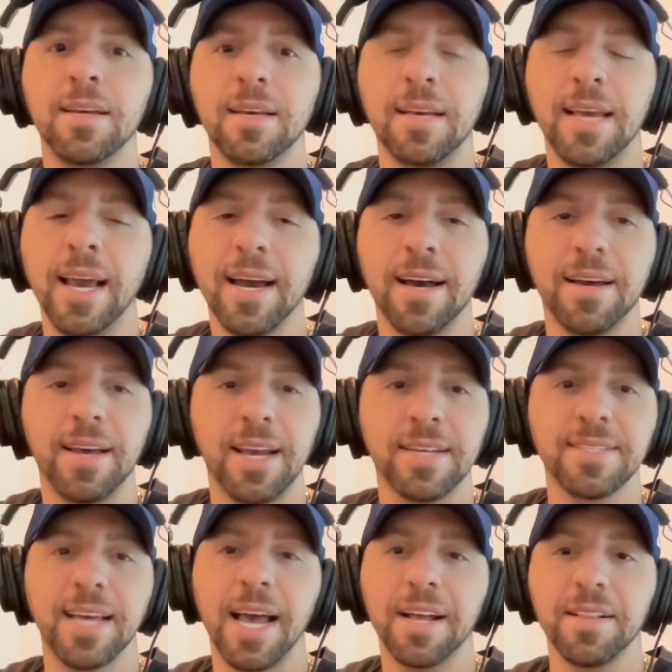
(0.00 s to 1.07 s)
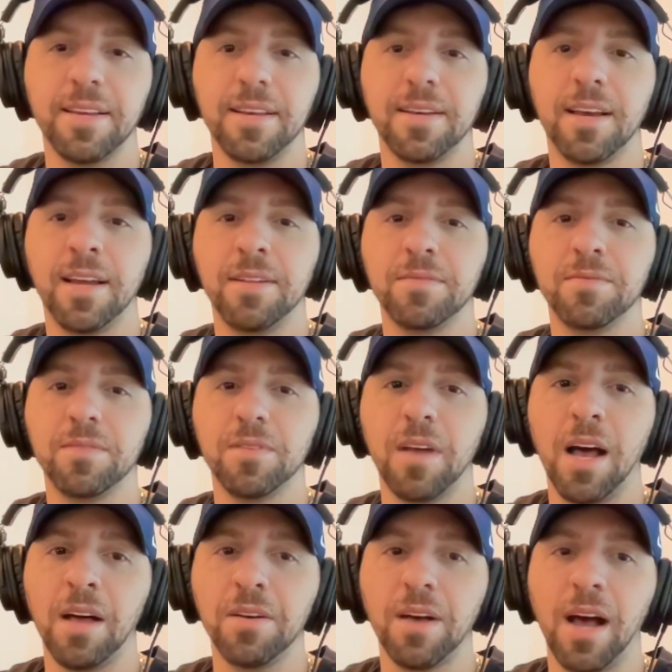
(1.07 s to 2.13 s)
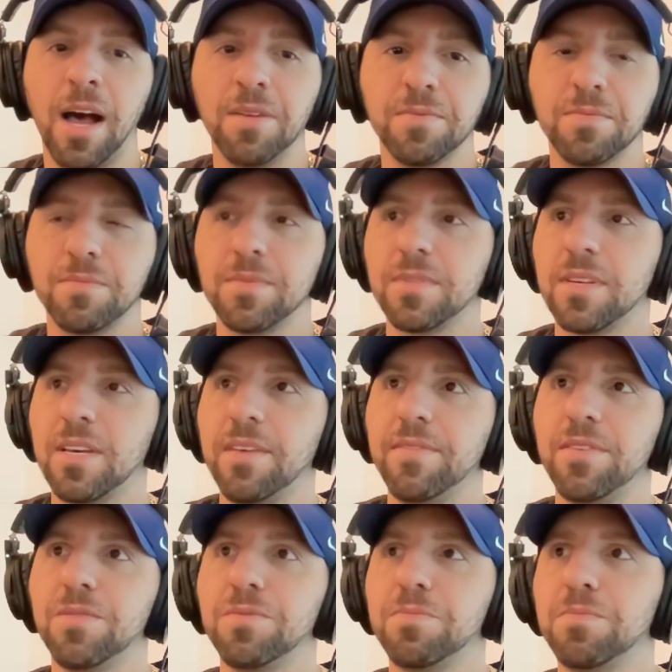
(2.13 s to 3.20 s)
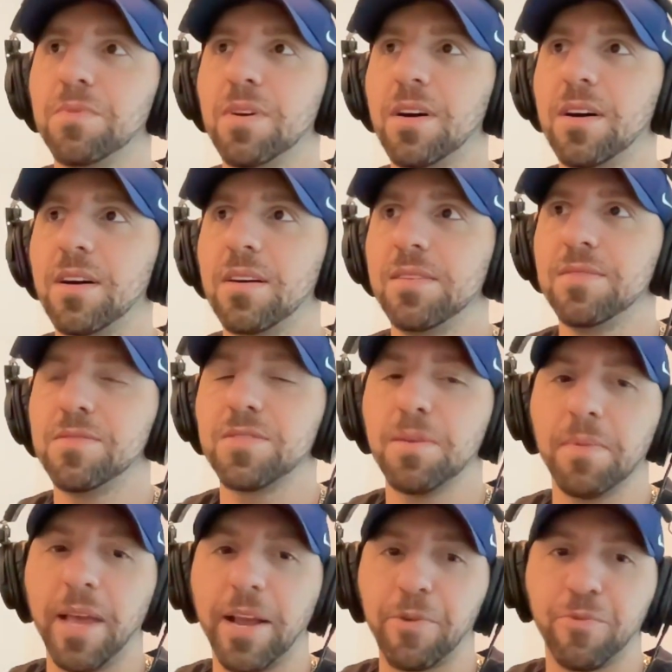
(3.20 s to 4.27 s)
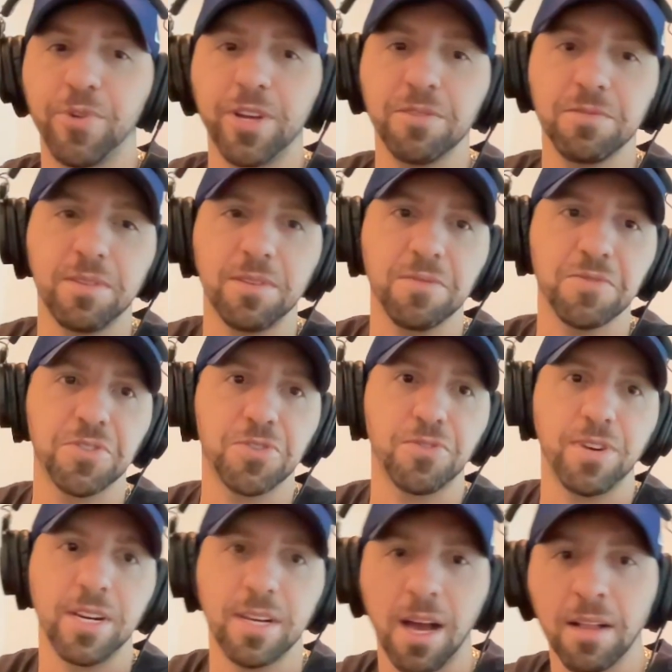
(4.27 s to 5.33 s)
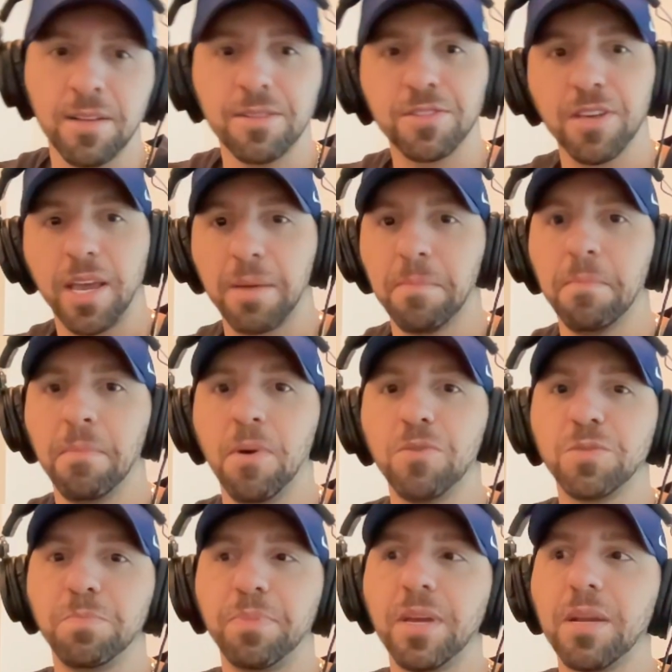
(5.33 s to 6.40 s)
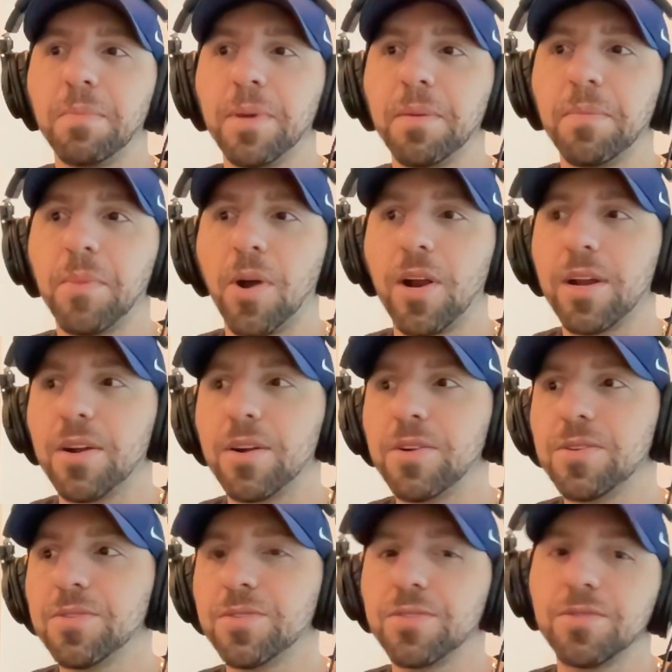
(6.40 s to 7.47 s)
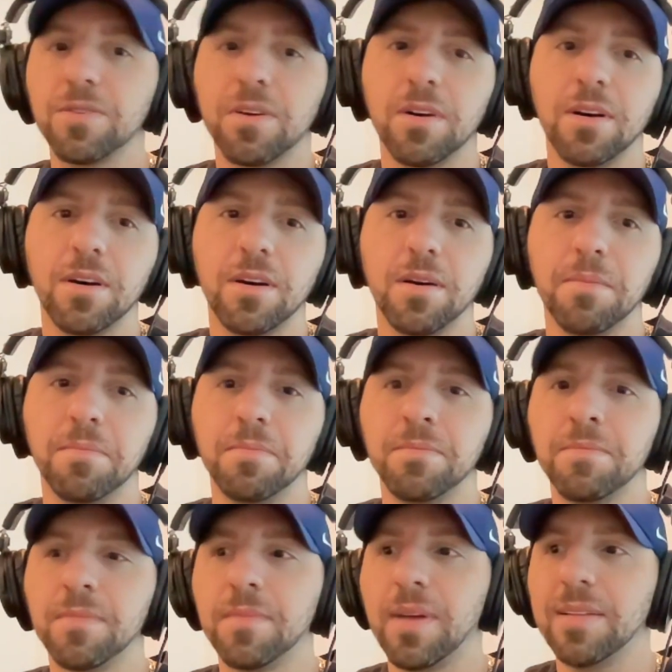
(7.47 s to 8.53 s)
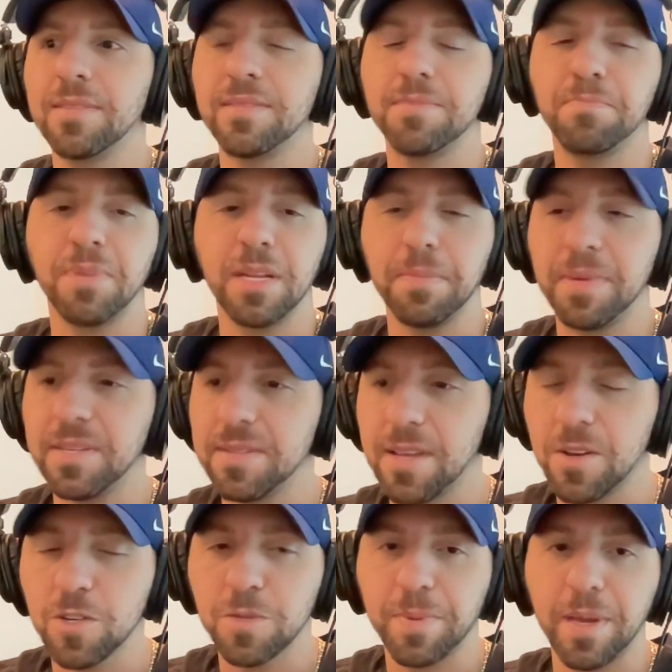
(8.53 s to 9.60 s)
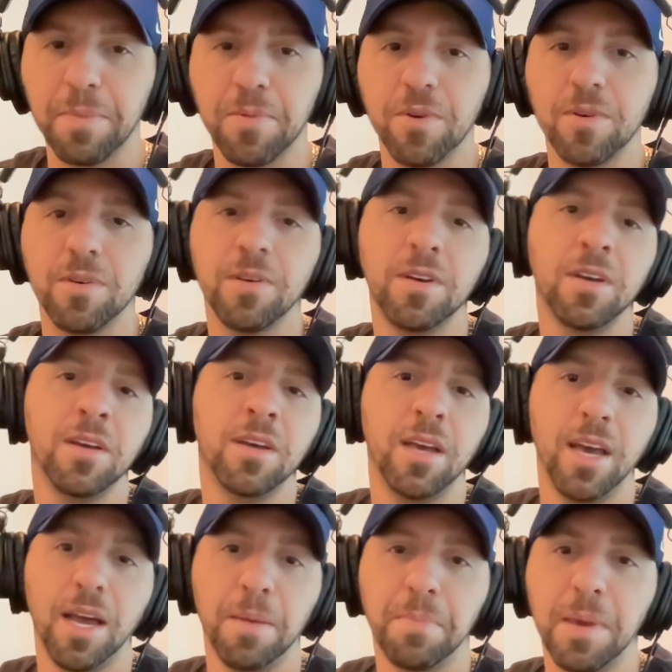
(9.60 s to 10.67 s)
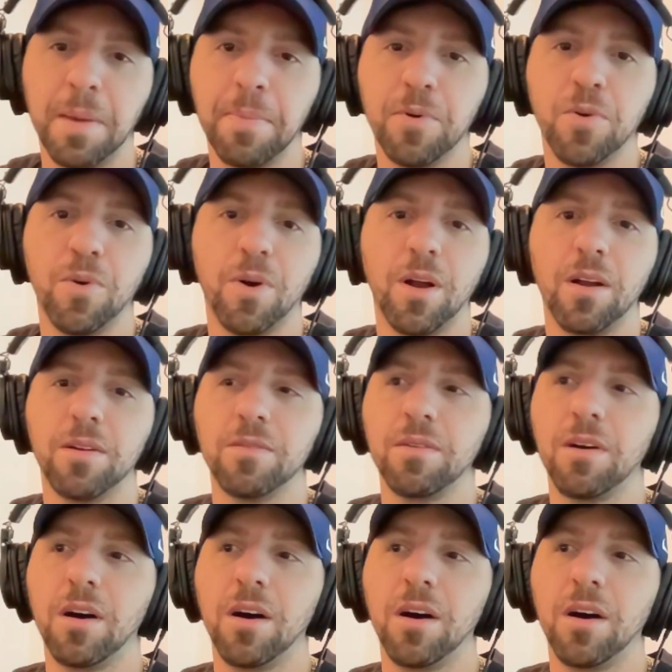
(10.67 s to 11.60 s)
Yeah, exactly. And I'll give you some like real deal street knowledge. Like most B2B marketers and B2B salespeople and people who are